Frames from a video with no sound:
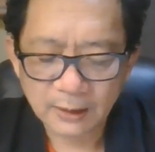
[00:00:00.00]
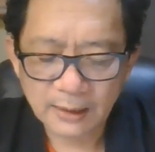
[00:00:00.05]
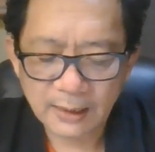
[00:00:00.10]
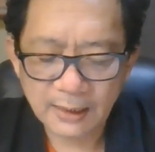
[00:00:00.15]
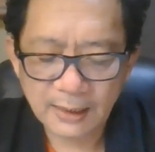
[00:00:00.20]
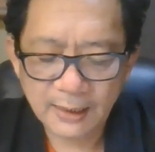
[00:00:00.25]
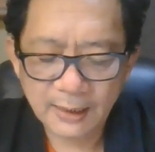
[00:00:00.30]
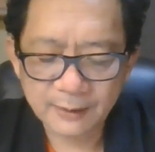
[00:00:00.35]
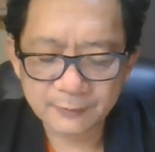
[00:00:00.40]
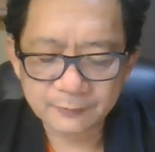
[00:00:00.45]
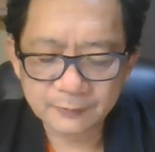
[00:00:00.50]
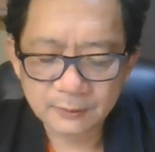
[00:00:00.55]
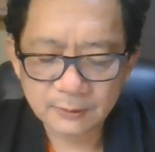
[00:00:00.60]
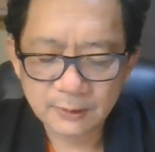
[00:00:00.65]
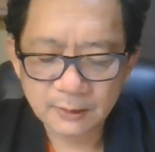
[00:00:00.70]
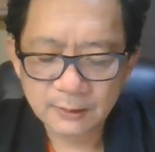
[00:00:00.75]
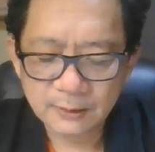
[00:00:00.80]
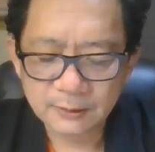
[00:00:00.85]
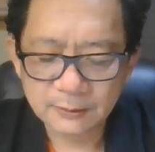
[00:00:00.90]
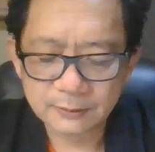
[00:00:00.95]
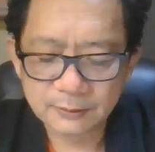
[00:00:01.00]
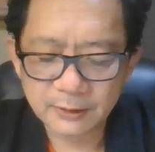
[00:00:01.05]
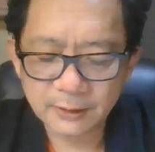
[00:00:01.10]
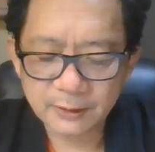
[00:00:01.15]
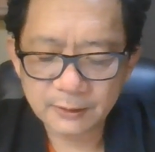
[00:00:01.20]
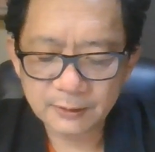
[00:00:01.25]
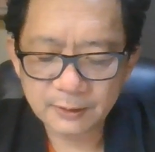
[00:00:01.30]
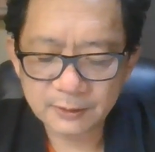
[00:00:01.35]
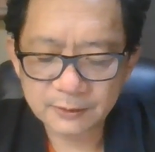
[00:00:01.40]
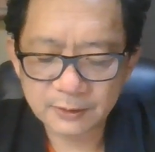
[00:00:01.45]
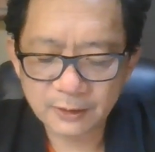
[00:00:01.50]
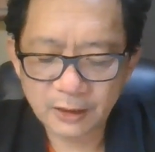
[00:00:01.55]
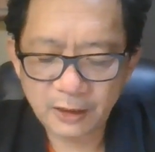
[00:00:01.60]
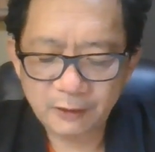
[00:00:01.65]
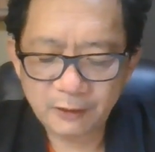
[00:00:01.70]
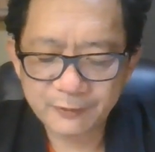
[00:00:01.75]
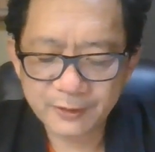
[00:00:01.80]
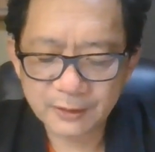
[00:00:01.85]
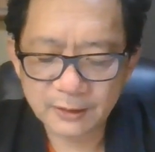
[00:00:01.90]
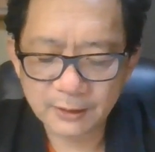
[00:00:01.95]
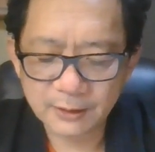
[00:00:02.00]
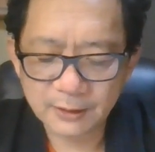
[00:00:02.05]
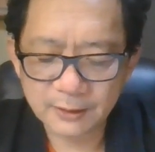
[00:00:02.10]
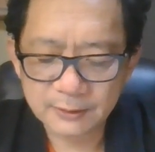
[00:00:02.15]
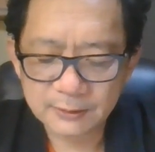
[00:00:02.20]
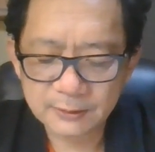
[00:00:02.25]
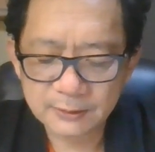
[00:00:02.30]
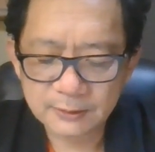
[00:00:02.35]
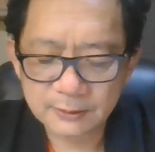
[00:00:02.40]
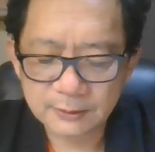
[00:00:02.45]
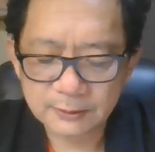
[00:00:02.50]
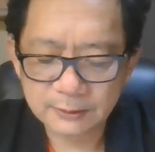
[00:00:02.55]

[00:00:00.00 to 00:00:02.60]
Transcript: and there is evidence